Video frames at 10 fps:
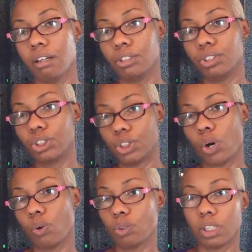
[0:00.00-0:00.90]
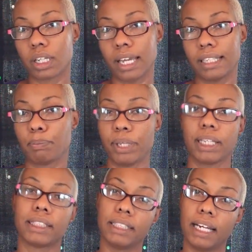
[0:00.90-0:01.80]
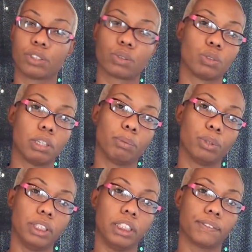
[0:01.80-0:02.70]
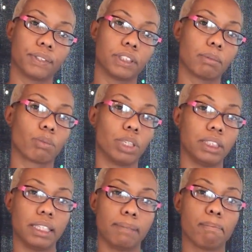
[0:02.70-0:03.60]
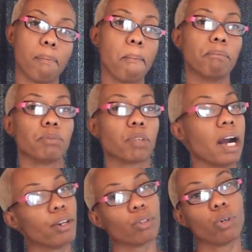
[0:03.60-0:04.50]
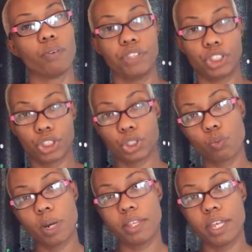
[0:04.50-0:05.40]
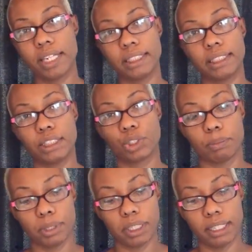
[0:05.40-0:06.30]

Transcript: don't look as big as natural double D's for some reason. I don't know if it's just the way that it's distributed,